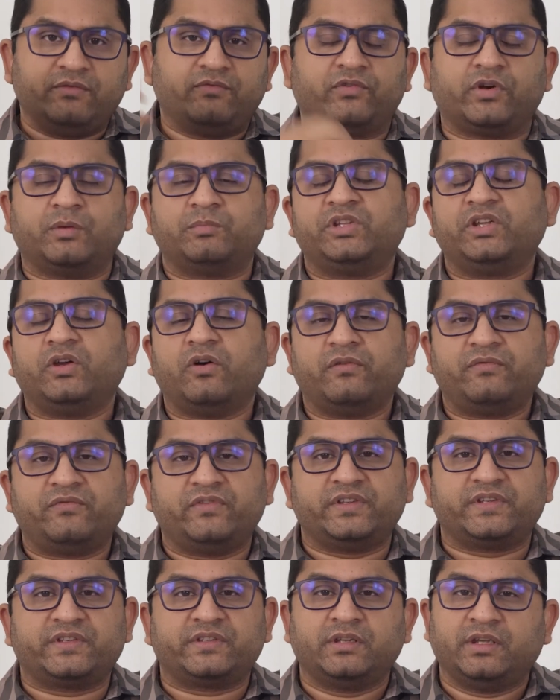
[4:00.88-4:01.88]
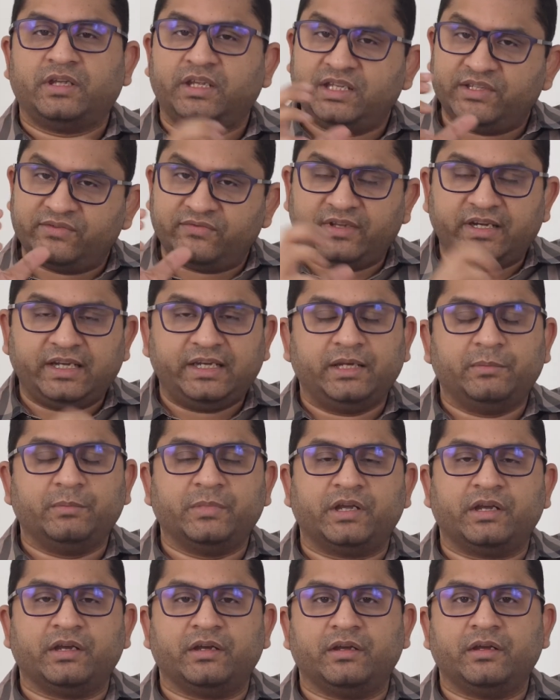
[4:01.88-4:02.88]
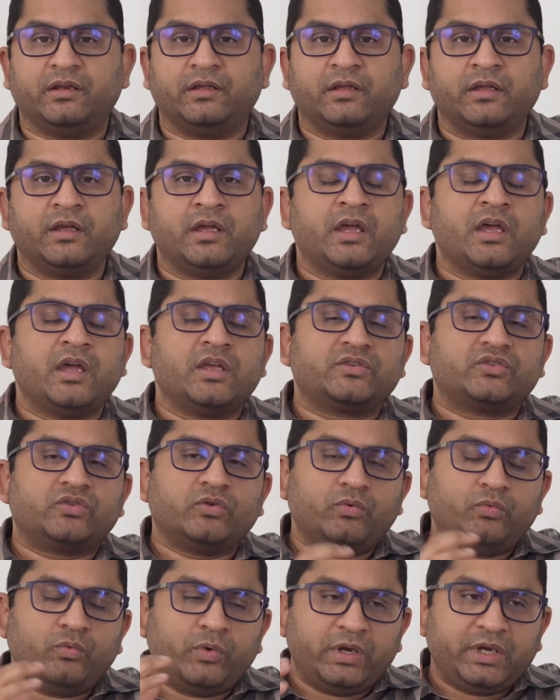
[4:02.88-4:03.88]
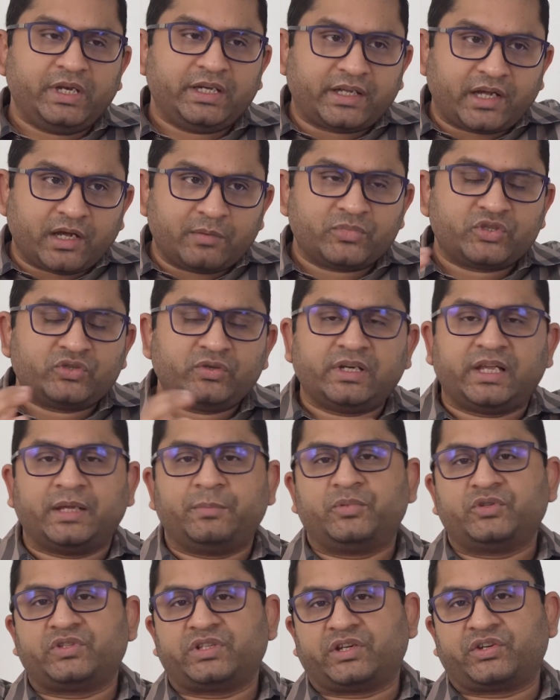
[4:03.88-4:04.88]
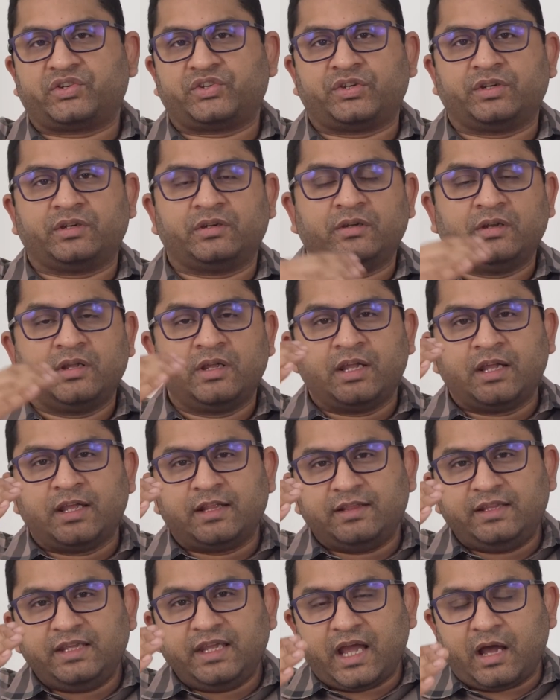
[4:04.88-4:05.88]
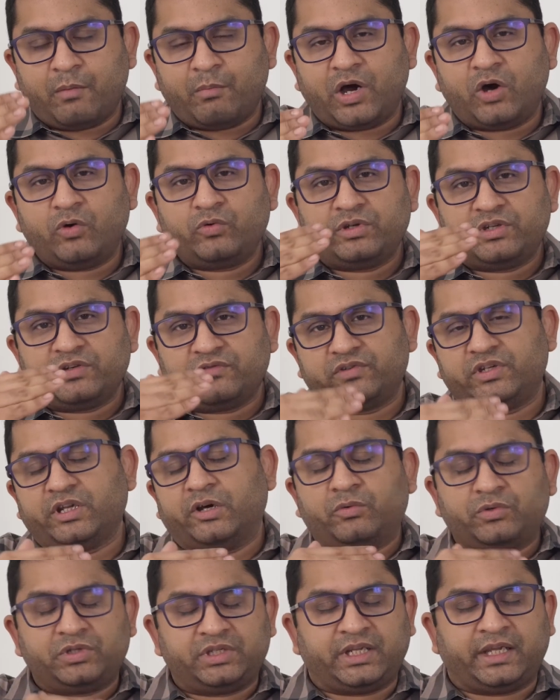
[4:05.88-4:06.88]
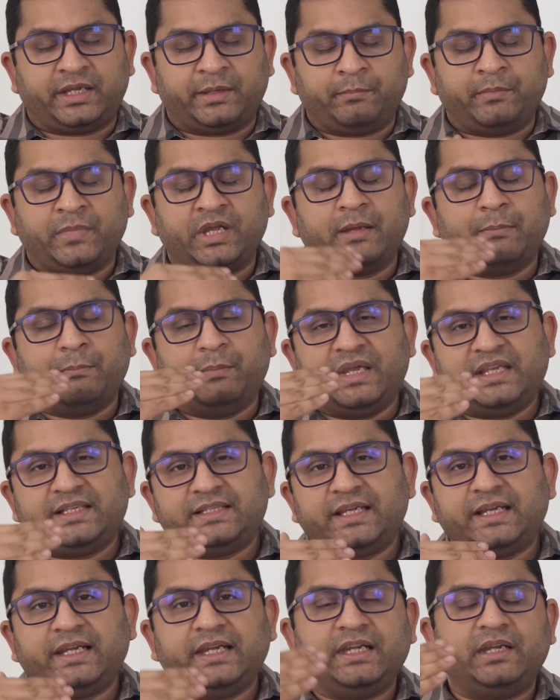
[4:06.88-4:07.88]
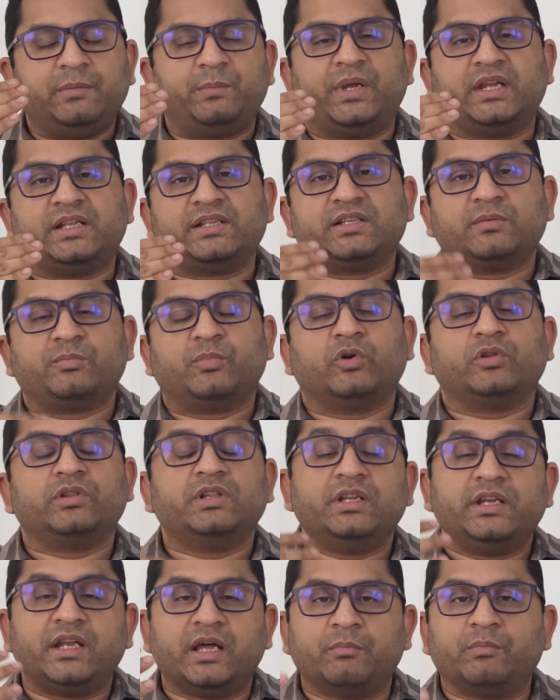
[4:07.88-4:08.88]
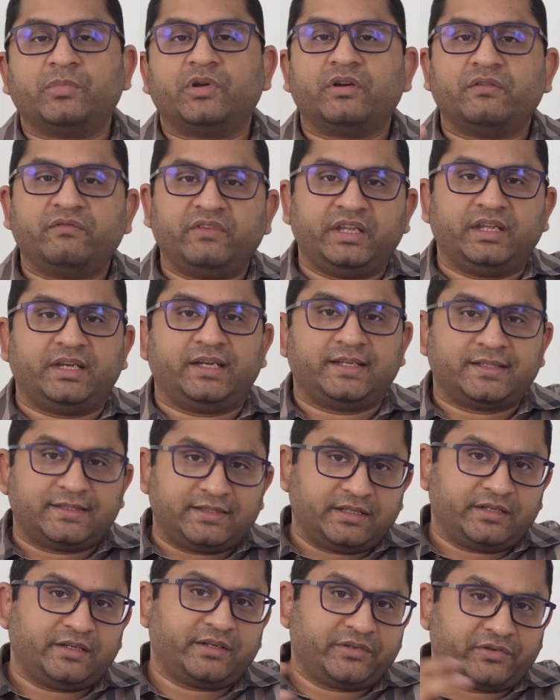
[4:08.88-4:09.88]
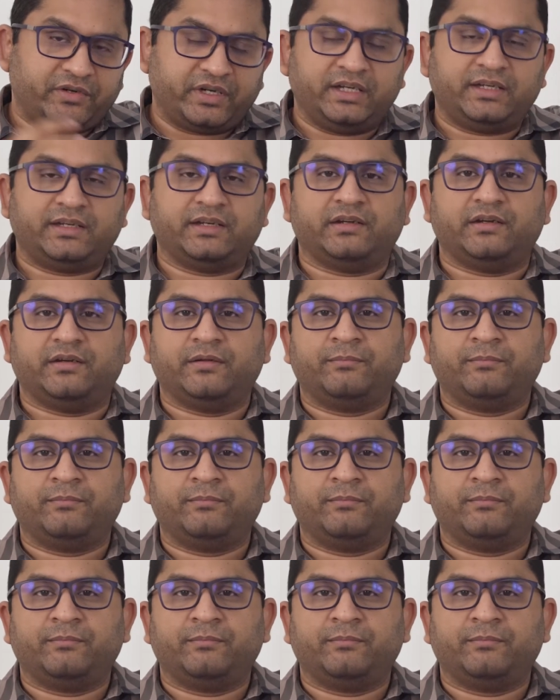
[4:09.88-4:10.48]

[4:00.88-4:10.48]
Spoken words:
from the office is very limited. So when it comes to liposuction, the amount of downtime basically depends upon the number of areas that are treated.